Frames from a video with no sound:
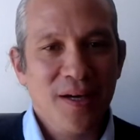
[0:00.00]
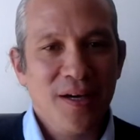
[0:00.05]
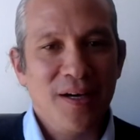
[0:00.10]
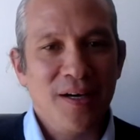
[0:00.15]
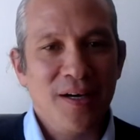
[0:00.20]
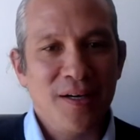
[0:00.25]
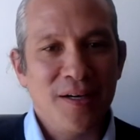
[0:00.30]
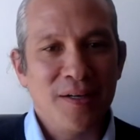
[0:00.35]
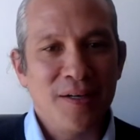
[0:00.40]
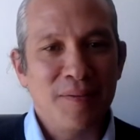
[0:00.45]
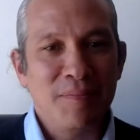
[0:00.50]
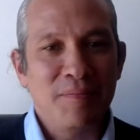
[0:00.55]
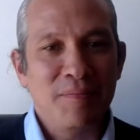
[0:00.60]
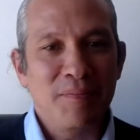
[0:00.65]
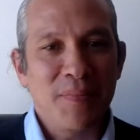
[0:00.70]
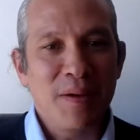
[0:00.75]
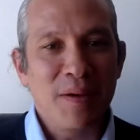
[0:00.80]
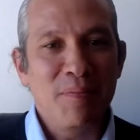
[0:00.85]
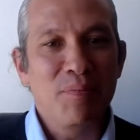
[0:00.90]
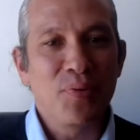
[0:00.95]
um,
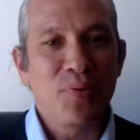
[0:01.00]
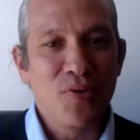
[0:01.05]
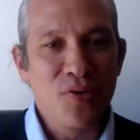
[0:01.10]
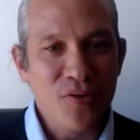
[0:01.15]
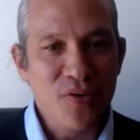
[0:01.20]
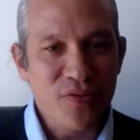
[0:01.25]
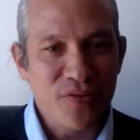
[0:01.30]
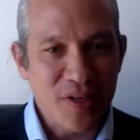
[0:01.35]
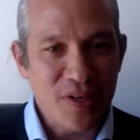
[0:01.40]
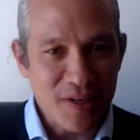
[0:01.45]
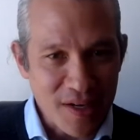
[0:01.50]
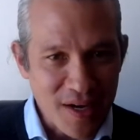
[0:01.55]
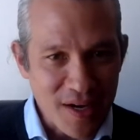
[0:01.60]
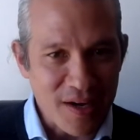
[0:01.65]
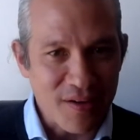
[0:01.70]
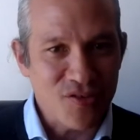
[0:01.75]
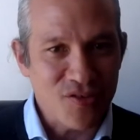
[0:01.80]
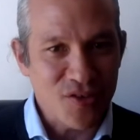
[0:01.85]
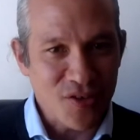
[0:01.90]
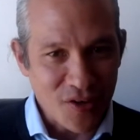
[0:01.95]
improved the
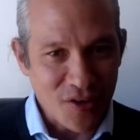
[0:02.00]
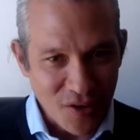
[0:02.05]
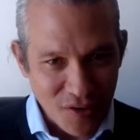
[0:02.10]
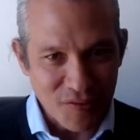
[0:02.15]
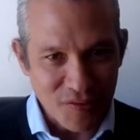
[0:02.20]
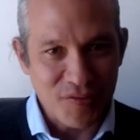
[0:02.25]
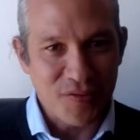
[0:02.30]
lives of